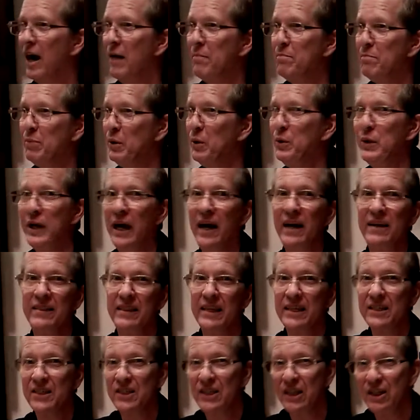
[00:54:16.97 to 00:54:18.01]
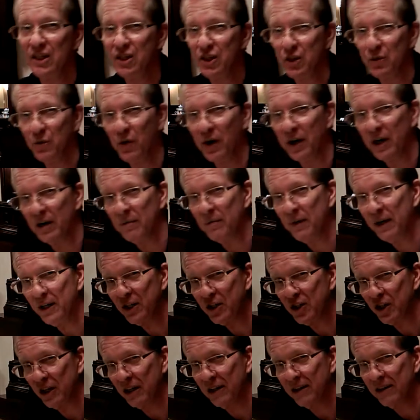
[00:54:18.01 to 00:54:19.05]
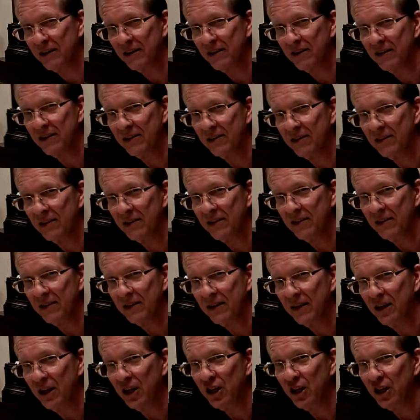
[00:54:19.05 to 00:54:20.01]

a Buddha that sent you on a mission. Mm-hmm.